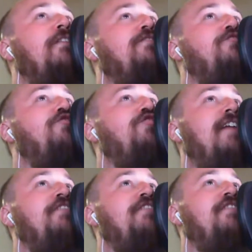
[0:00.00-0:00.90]

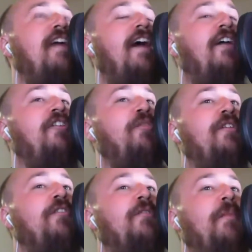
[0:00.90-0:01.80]
changes the
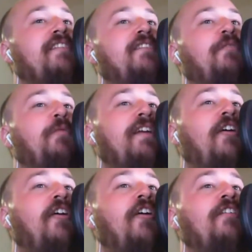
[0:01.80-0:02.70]
algorithm makes it really
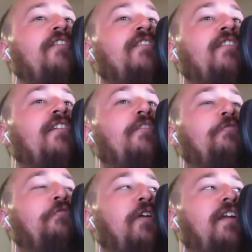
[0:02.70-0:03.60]
hard
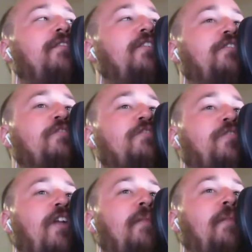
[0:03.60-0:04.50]
for even your
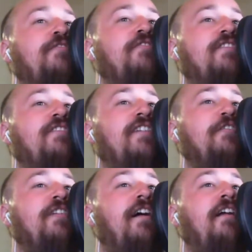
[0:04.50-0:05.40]
subscribers to see your
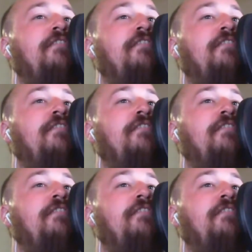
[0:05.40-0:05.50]
stuff.